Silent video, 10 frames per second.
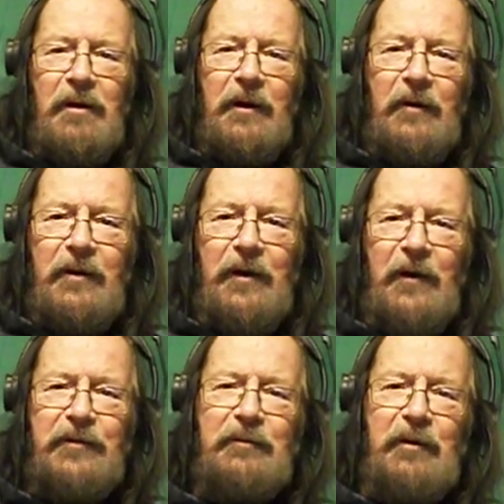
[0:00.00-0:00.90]
you know, he
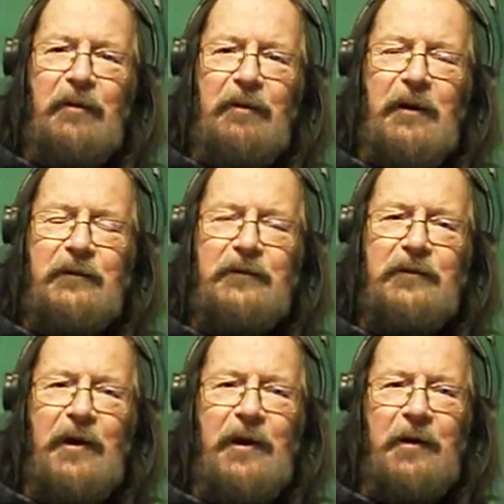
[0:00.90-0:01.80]
has some good things to
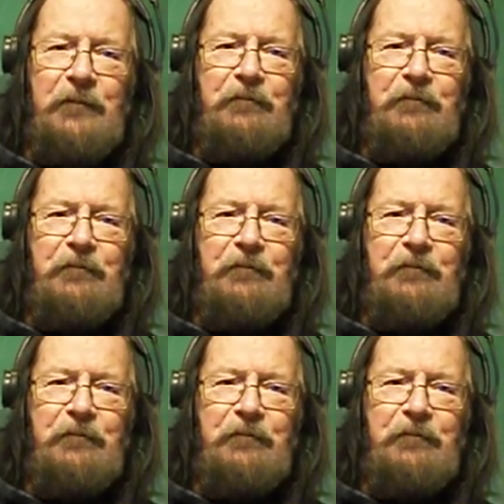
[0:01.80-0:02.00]
say.